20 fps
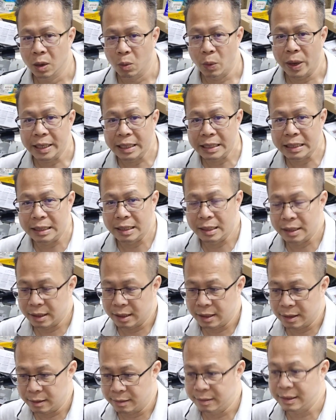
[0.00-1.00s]

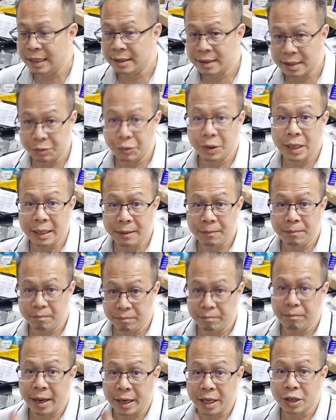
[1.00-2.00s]
whether does it really
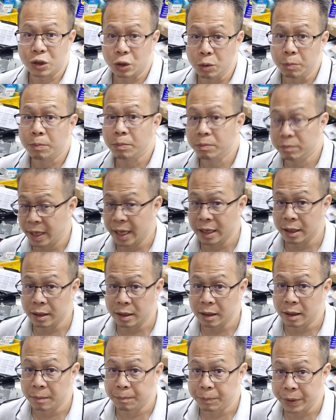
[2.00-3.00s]
manage to get
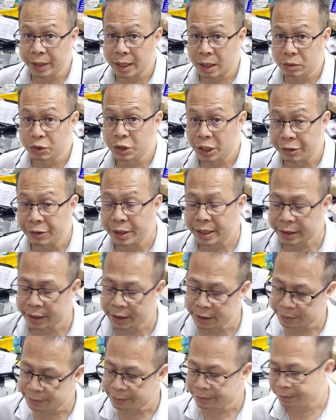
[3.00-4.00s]
a printout
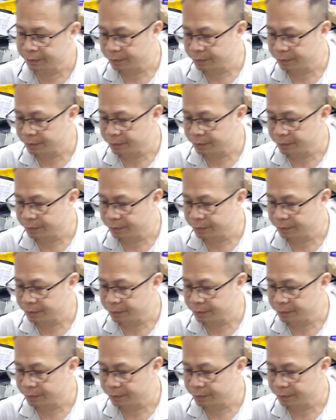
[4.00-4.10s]
generated.